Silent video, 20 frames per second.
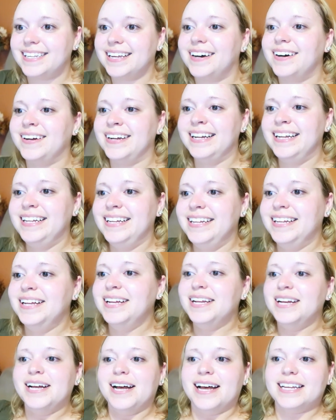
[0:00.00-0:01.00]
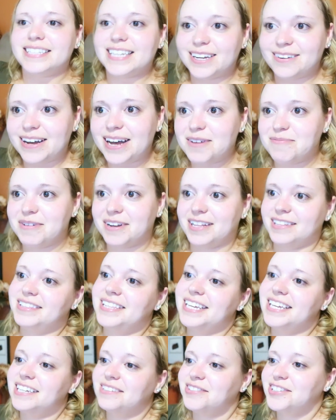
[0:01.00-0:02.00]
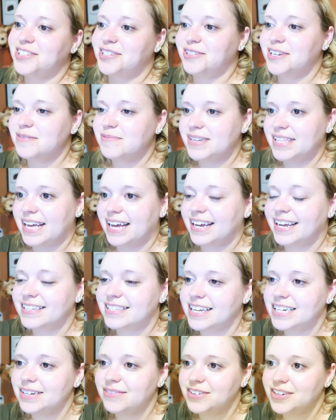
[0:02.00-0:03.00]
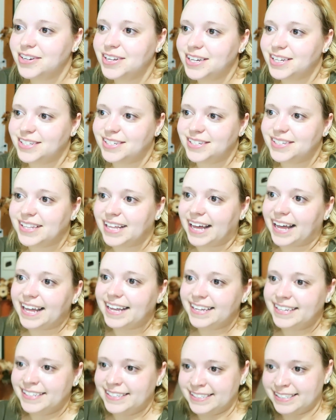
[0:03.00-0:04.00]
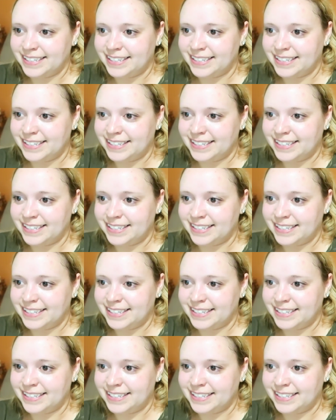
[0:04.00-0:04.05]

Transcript: So I was like, wow, Brooklyn, thank you for showing me that because I didn't even know you could do that.